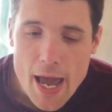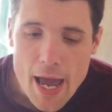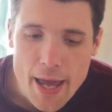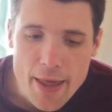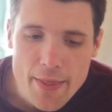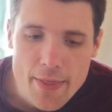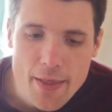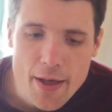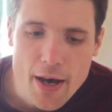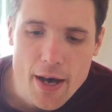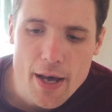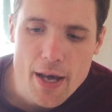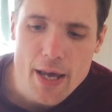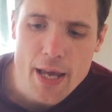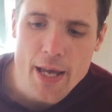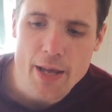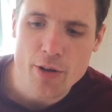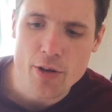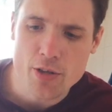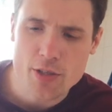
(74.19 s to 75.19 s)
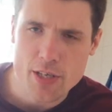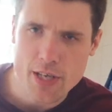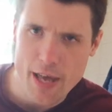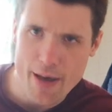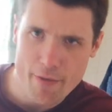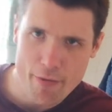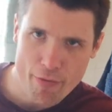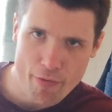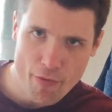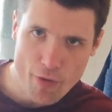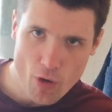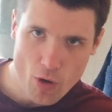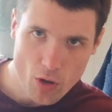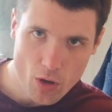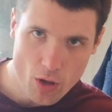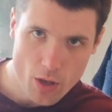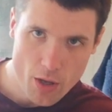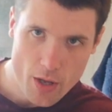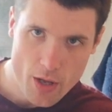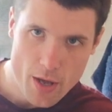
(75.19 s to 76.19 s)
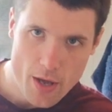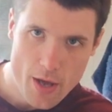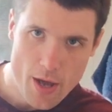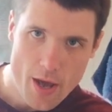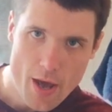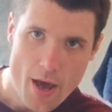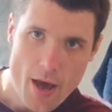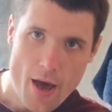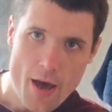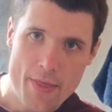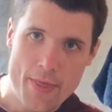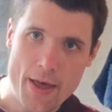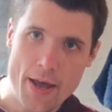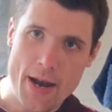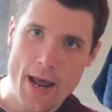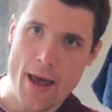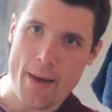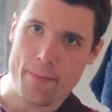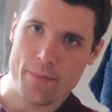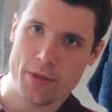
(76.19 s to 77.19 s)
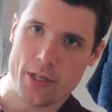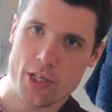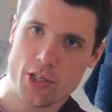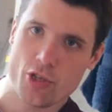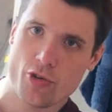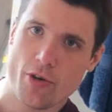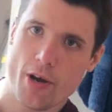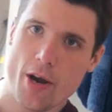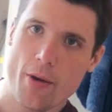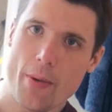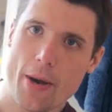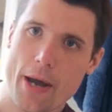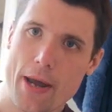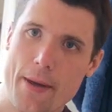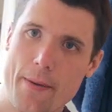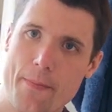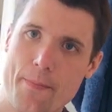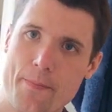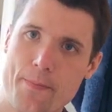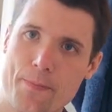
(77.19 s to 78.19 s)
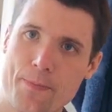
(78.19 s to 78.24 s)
in that it doesn't get full and then empty straight away.